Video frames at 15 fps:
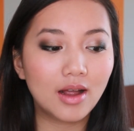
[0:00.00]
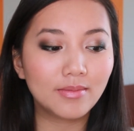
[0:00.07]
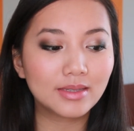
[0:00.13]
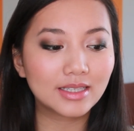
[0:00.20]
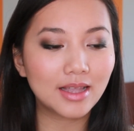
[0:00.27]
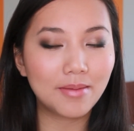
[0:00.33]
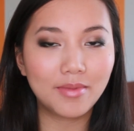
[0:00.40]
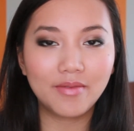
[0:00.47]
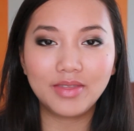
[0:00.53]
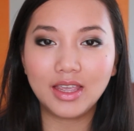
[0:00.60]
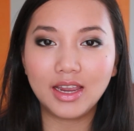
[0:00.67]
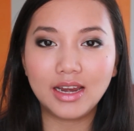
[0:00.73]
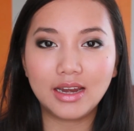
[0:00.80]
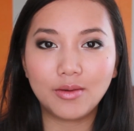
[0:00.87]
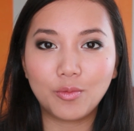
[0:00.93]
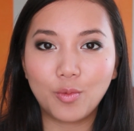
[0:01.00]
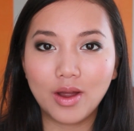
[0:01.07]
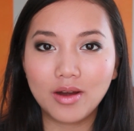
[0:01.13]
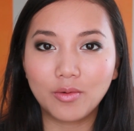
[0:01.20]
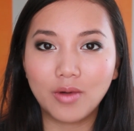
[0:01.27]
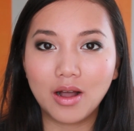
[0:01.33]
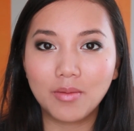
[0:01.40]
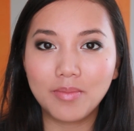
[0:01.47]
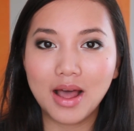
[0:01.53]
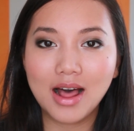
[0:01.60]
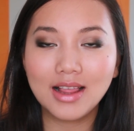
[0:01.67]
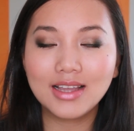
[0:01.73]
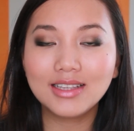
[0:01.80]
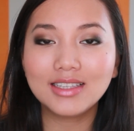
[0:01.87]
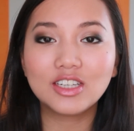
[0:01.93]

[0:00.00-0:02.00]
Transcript: some of the Wet n Wild palettes,